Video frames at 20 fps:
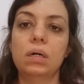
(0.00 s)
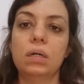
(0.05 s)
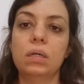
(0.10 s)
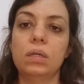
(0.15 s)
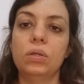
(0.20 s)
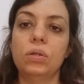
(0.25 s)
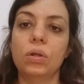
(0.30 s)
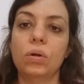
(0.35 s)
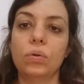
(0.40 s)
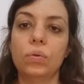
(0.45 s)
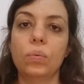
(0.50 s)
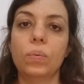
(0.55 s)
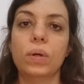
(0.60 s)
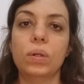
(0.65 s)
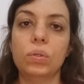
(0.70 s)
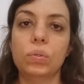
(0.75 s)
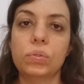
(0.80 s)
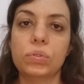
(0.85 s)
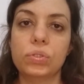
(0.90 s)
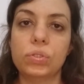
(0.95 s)
you
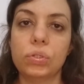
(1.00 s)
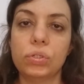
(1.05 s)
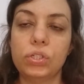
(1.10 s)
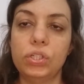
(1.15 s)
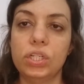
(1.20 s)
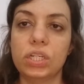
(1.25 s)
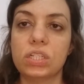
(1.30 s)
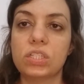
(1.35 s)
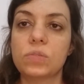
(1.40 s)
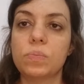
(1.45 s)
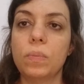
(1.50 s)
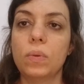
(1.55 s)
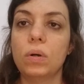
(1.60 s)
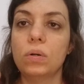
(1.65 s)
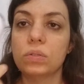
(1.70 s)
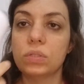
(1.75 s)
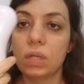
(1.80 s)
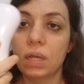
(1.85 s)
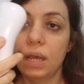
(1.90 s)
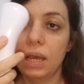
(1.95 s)
will lose your
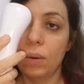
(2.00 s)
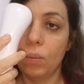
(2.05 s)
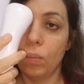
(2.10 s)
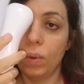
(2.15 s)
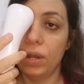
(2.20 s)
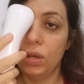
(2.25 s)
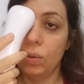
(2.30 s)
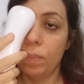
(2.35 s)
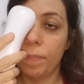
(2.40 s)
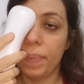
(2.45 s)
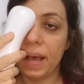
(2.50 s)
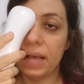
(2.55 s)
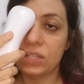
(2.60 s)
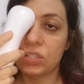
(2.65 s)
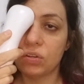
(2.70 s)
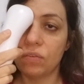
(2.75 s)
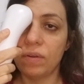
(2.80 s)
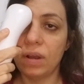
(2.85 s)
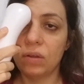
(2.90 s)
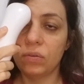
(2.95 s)
cheekbone. When you
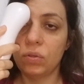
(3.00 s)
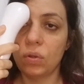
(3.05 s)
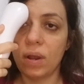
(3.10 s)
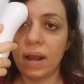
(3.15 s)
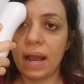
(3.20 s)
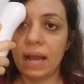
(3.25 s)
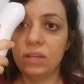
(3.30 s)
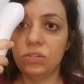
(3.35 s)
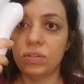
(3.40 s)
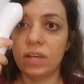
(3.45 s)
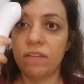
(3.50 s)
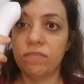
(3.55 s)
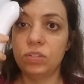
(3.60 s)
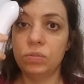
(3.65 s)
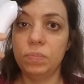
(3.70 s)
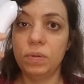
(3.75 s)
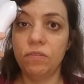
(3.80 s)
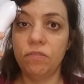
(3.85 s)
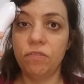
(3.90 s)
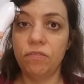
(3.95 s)
pass around your eyes, you have
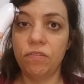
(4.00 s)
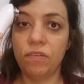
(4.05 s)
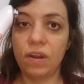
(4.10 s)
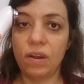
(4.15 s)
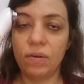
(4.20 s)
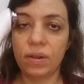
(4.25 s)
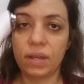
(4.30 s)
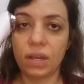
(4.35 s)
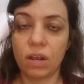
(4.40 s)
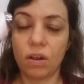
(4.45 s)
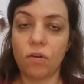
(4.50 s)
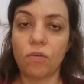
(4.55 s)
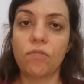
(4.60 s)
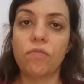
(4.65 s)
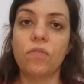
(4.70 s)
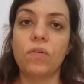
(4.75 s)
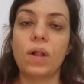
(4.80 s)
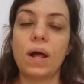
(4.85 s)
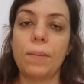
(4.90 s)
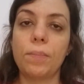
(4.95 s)
to be very
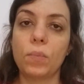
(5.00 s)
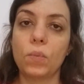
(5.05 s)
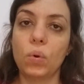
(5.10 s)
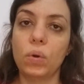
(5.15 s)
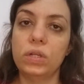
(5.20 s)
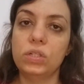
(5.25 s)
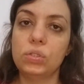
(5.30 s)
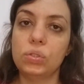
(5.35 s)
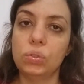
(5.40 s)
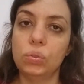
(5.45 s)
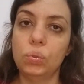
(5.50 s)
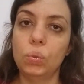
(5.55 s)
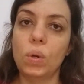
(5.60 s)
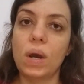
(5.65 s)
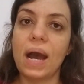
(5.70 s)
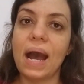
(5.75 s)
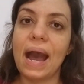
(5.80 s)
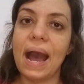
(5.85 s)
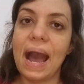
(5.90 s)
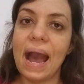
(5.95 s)
careful. I'm going to do
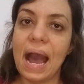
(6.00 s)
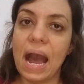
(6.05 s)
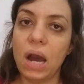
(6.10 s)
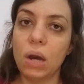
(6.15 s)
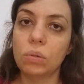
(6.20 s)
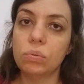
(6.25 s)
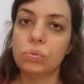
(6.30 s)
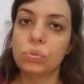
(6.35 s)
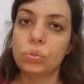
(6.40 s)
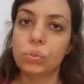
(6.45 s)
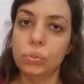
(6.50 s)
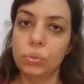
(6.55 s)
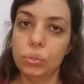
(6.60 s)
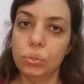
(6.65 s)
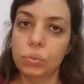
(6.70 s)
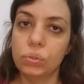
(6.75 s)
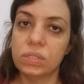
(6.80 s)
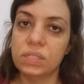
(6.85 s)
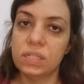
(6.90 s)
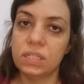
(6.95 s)
a how to
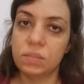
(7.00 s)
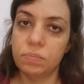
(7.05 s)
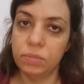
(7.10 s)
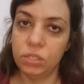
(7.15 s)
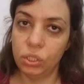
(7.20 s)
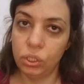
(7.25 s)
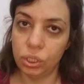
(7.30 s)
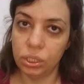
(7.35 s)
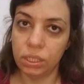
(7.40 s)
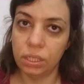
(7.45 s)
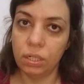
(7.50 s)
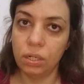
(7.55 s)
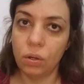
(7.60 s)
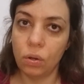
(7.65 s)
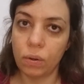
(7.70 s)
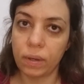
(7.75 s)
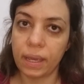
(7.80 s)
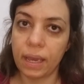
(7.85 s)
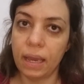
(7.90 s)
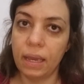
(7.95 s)
use this machine,
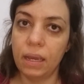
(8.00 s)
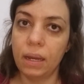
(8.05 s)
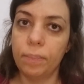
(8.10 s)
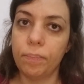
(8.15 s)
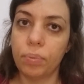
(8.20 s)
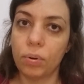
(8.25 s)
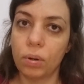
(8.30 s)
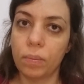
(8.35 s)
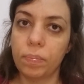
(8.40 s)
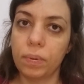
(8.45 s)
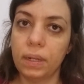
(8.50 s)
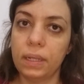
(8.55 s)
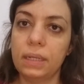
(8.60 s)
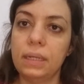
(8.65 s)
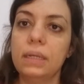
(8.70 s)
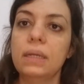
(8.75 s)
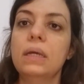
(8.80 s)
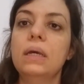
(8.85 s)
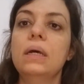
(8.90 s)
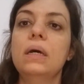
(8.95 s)
okay,
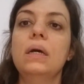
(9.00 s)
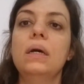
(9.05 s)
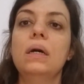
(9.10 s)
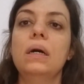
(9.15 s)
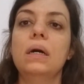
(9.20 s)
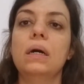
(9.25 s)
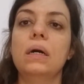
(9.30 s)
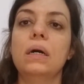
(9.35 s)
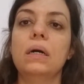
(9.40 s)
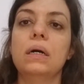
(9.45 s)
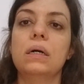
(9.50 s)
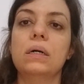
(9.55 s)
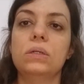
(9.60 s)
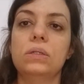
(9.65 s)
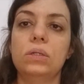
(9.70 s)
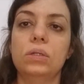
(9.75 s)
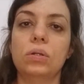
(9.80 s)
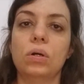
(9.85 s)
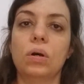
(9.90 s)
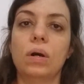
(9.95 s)
properly,
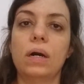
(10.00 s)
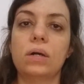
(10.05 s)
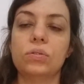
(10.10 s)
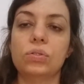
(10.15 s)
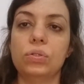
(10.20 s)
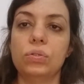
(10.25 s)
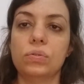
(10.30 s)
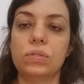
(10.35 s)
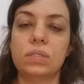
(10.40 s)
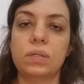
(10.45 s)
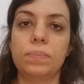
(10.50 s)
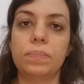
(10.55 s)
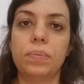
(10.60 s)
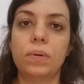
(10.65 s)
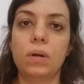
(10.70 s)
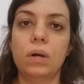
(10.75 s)
how to use it